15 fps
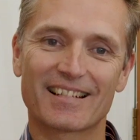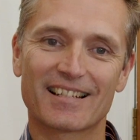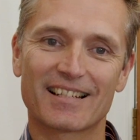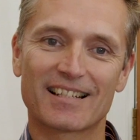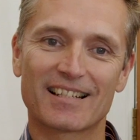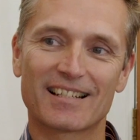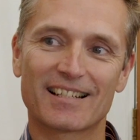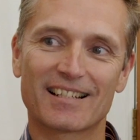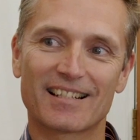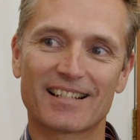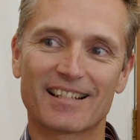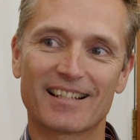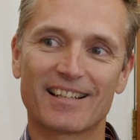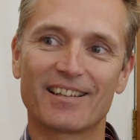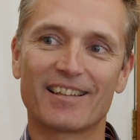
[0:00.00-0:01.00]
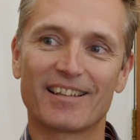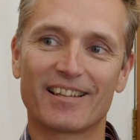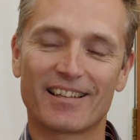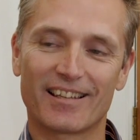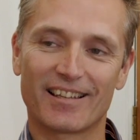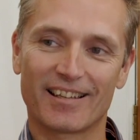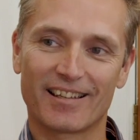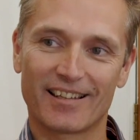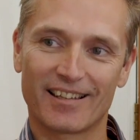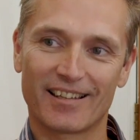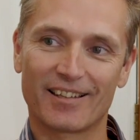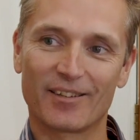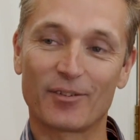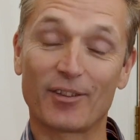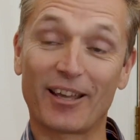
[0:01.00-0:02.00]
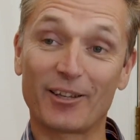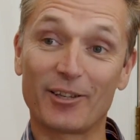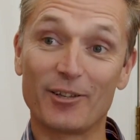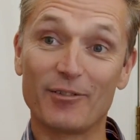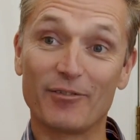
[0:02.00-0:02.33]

Welcome, Paul. Thanks for coming in today. Thank